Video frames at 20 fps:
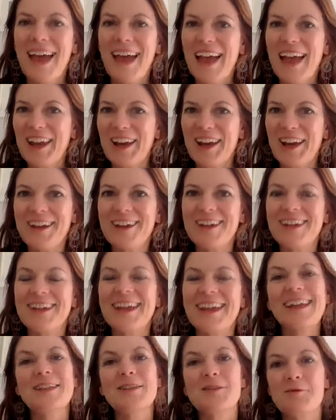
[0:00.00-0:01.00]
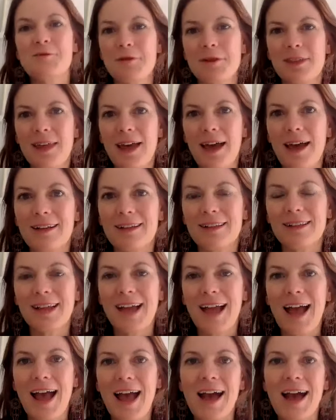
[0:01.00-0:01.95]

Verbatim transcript: Hello, it's Ruth Hull.